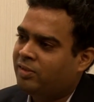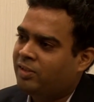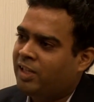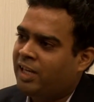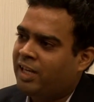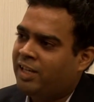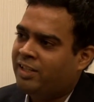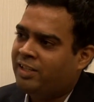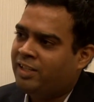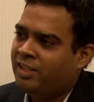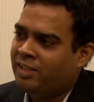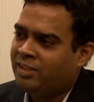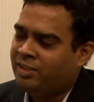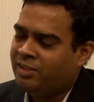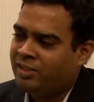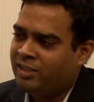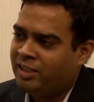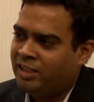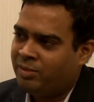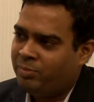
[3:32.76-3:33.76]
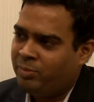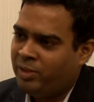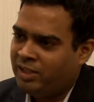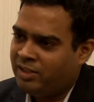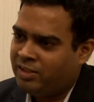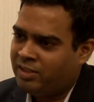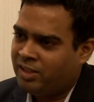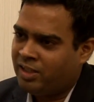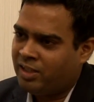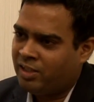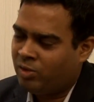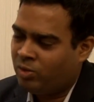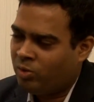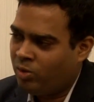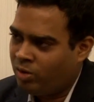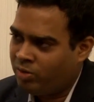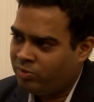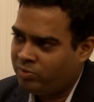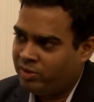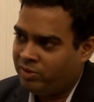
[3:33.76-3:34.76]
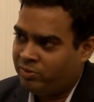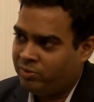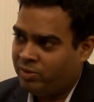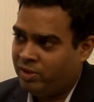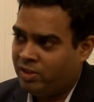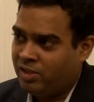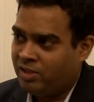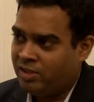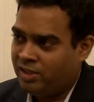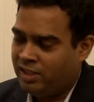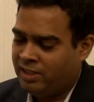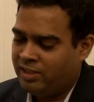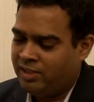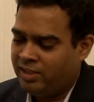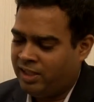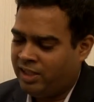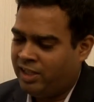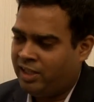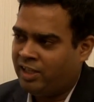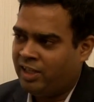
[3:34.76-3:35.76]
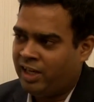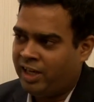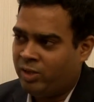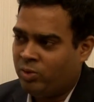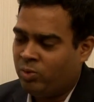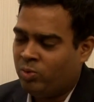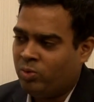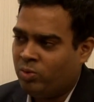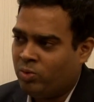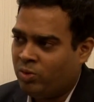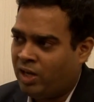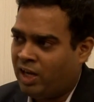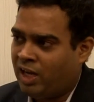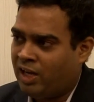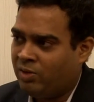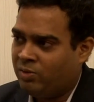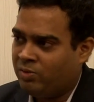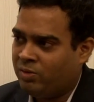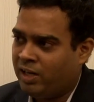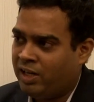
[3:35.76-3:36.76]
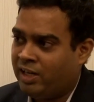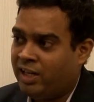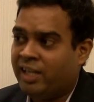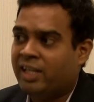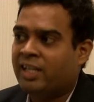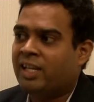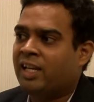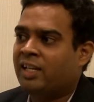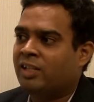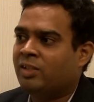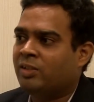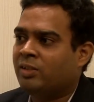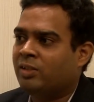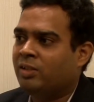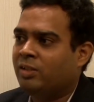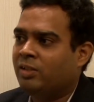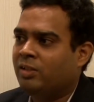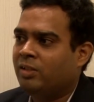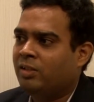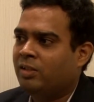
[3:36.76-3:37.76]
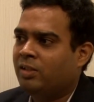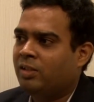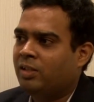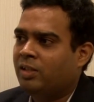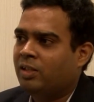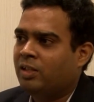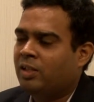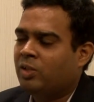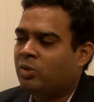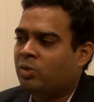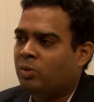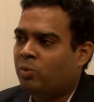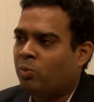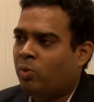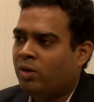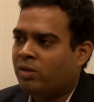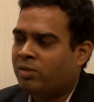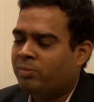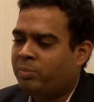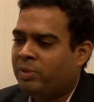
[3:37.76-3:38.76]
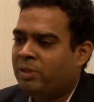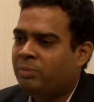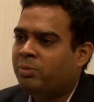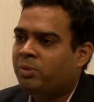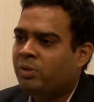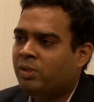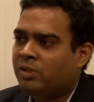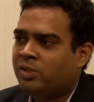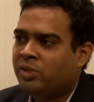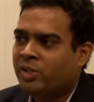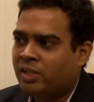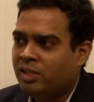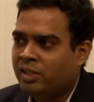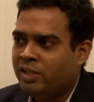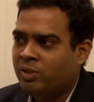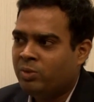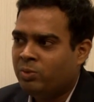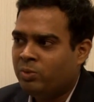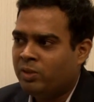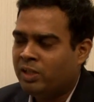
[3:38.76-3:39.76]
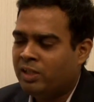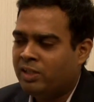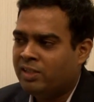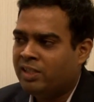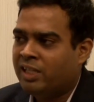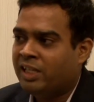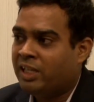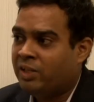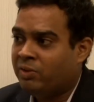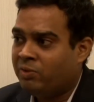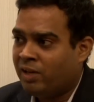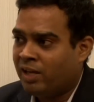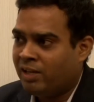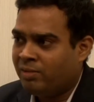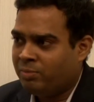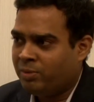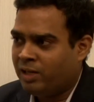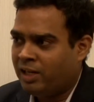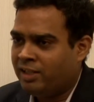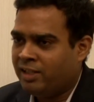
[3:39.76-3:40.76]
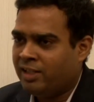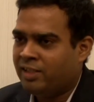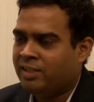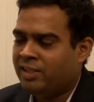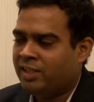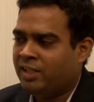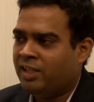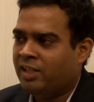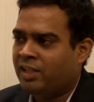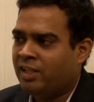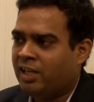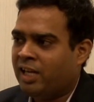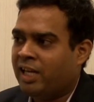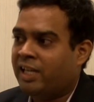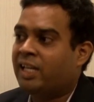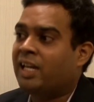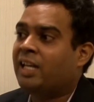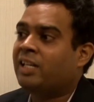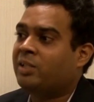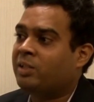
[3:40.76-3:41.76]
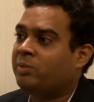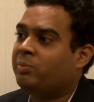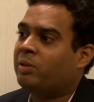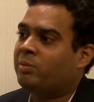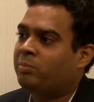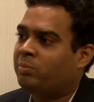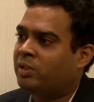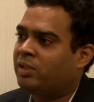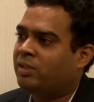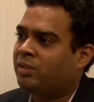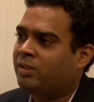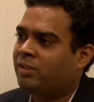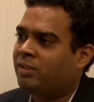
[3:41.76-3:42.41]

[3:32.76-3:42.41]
And it makes a lot of difference in saying I don't know how and I can't. So what people generally do is they give up and they say I can't remember,